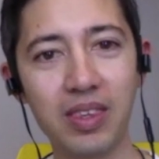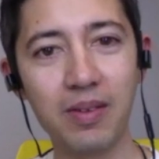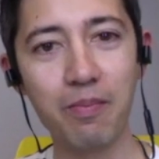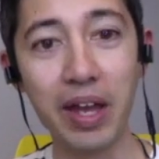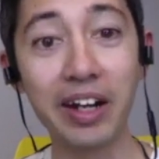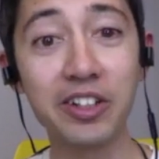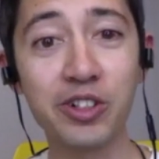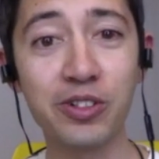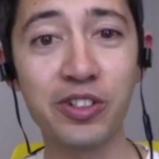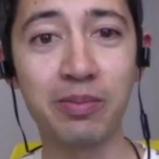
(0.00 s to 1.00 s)

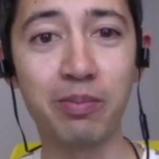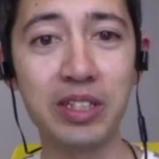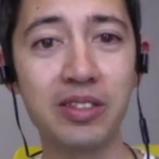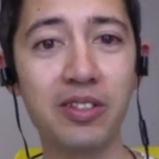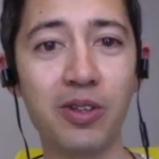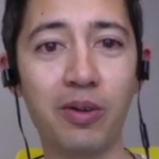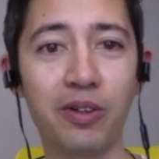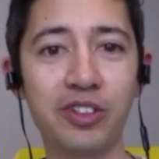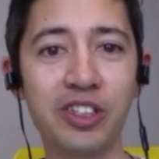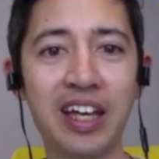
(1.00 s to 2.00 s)
managers and business
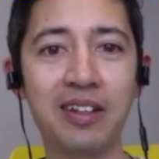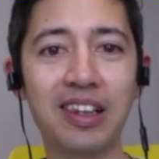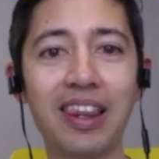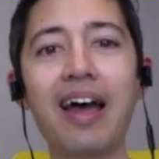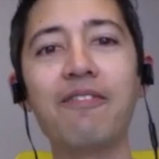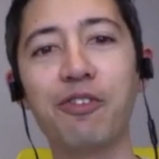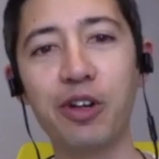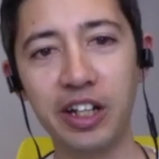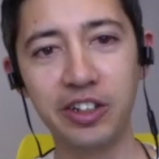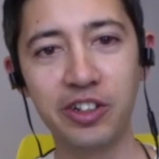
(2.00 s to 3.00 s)
owners can
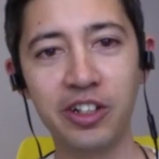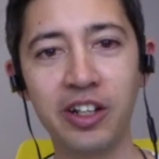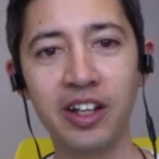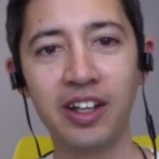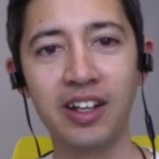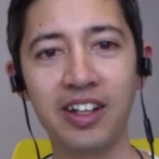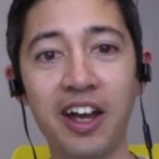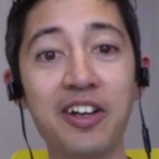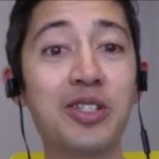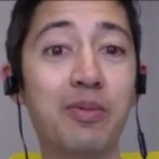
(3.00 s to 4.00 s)
leverage
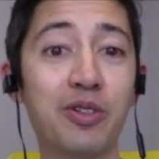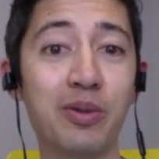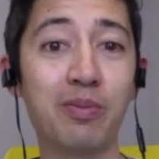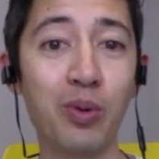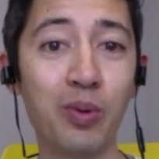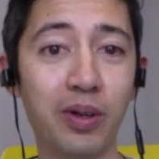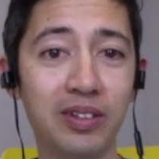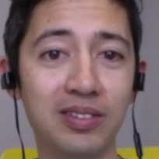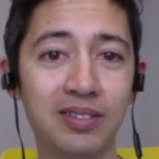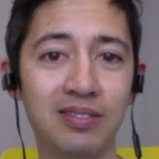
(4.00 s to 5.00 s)
customer
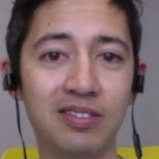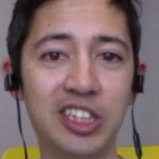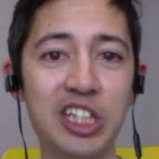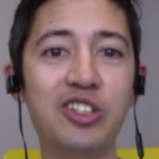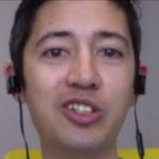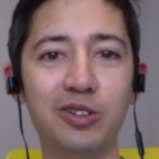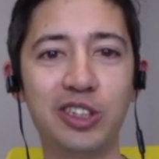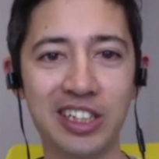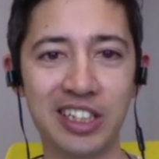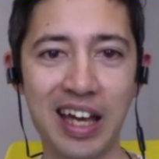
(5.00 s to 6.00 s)
support to do
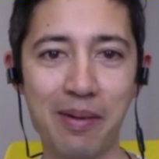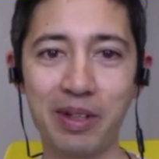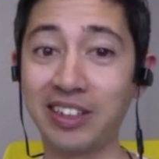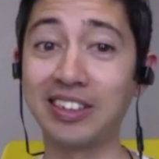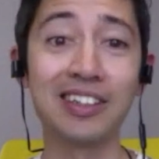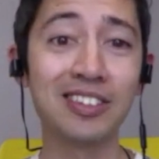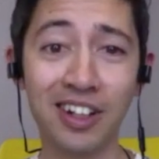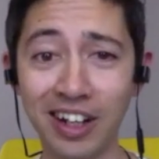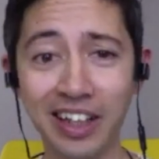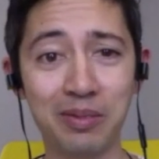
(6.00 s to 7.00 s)
just that, because they are
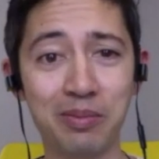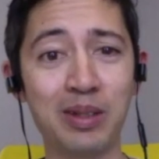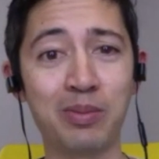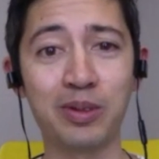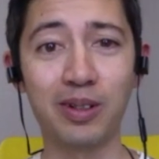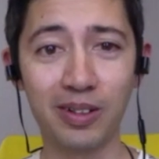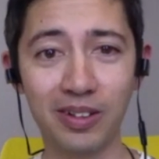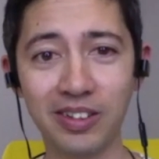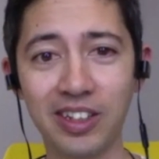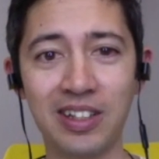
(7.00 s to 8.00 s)
talking to people
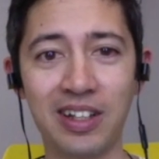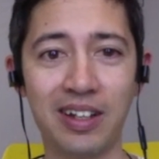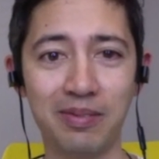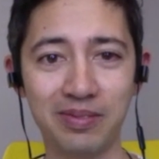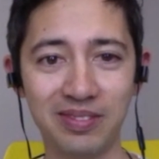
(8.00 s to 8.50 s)
all the time.